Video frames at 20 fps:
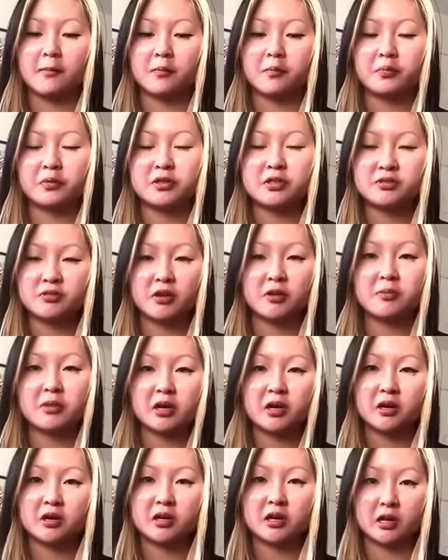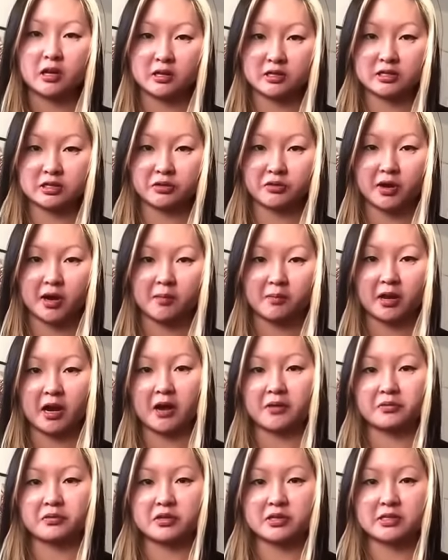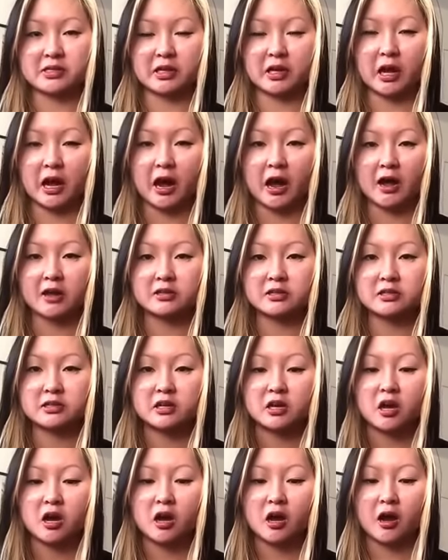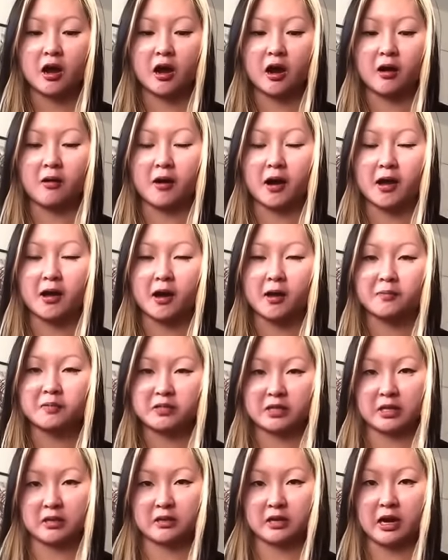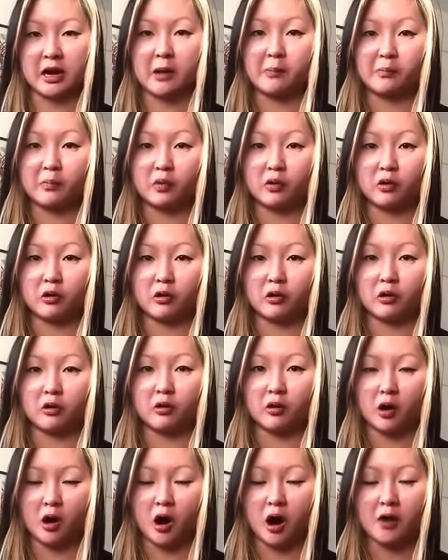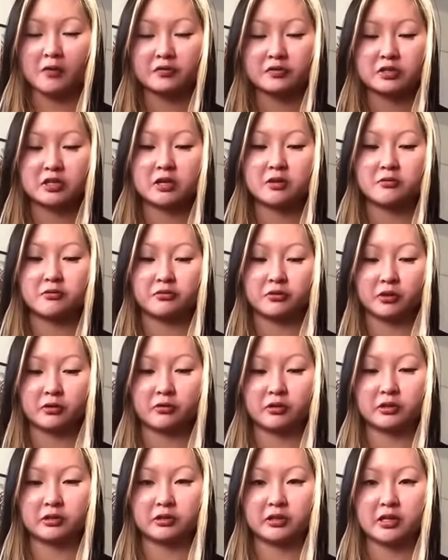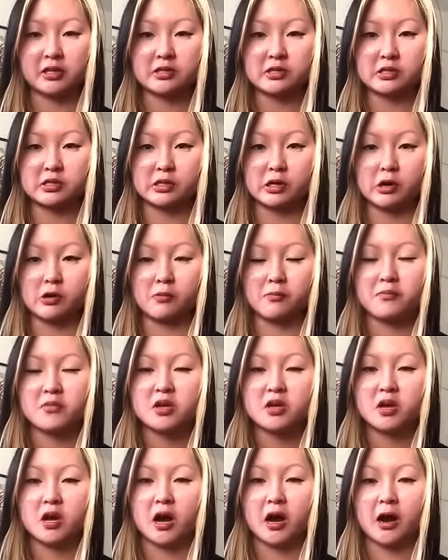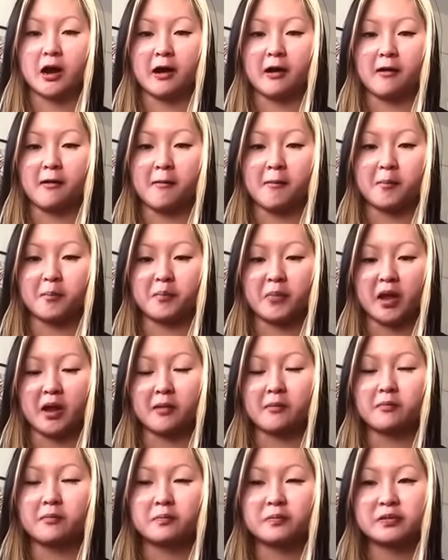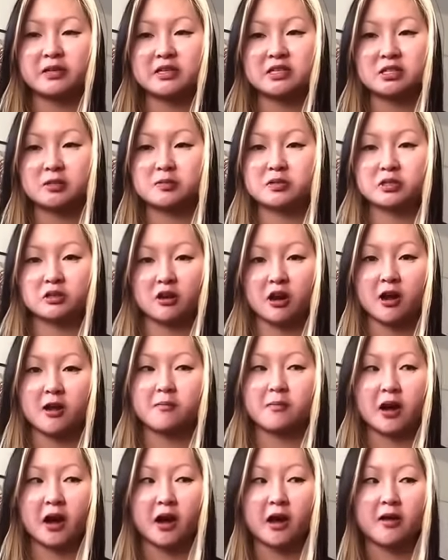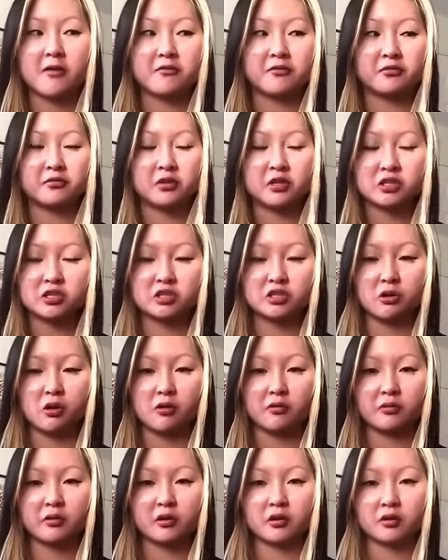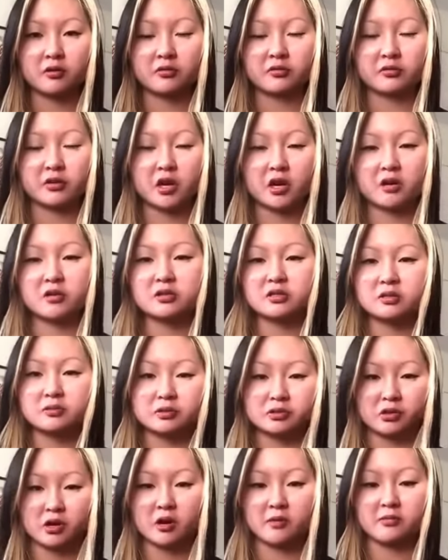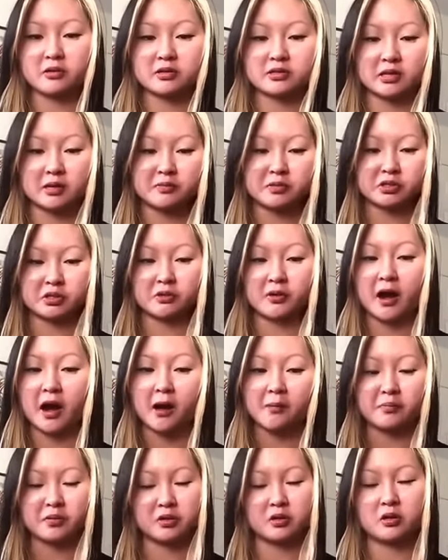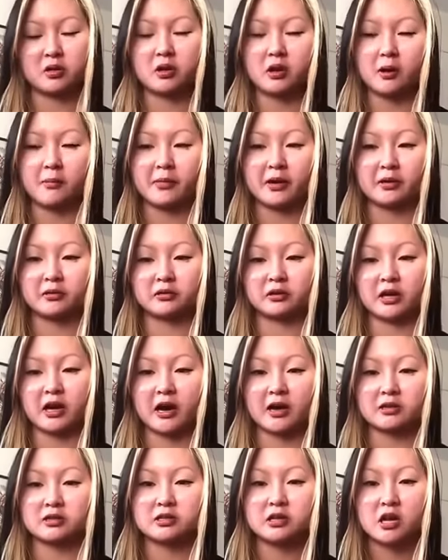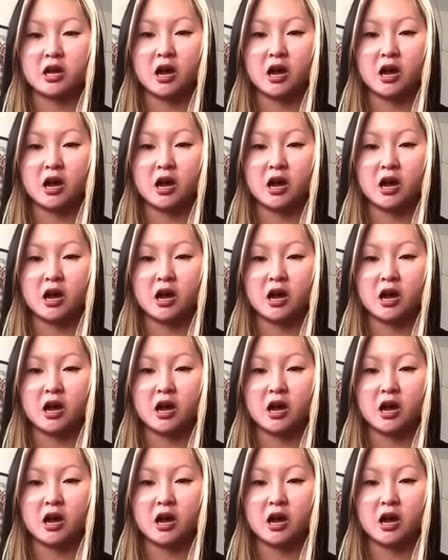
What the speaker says: please follow me on Instagram, Catherine is a cat. I update that more often, frequently, so and please subscribe. I've reached to over 300 subscribers. I'm so happy about that.